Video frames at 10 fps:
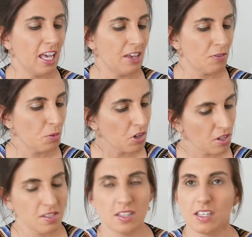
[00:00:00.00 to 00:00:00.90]
If it
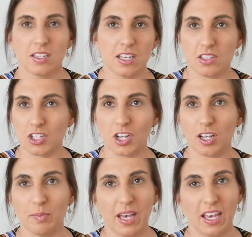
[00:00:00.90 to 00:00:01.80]
works as a
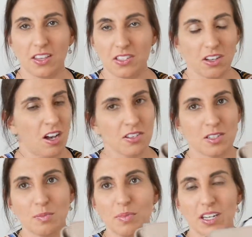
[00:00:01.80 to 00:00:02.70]
toddler bag, that's
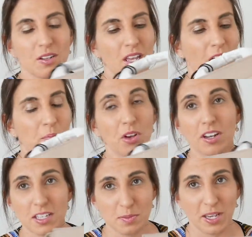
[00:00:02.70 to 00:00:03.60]
awesome, but I'm
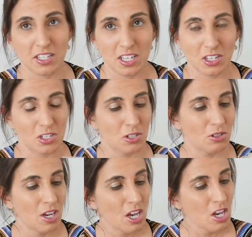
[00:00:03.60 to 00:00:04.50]
not expecting it to.